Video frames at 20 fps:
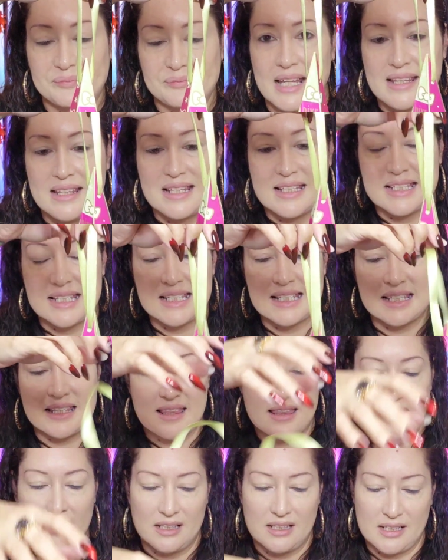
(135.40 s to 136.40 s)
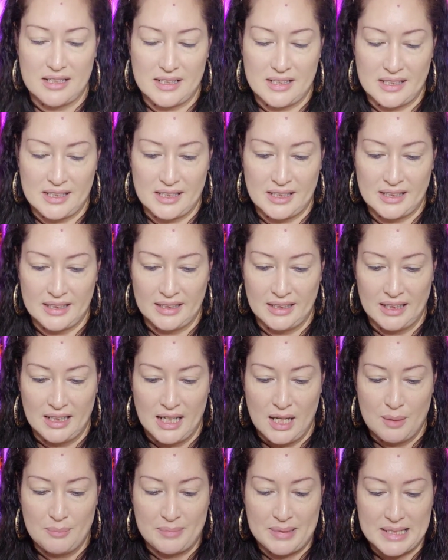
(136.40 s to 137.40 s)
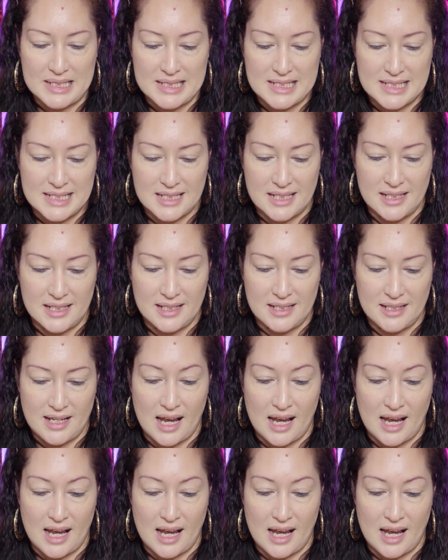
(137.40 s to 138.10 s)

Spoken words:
This is the Pixie